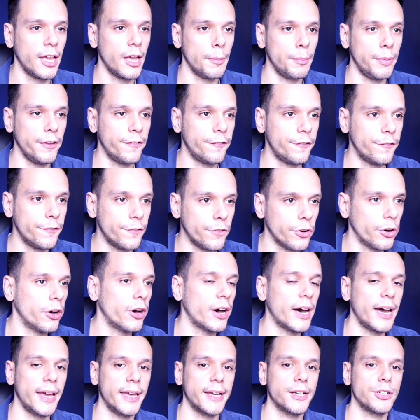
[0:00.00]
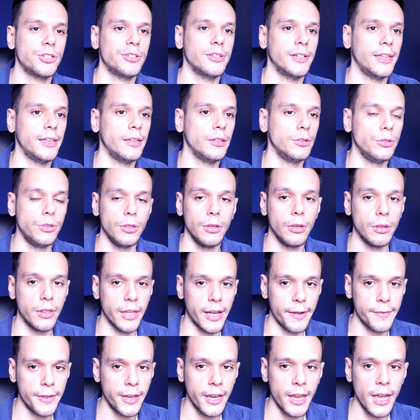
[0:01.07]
before I actually do that.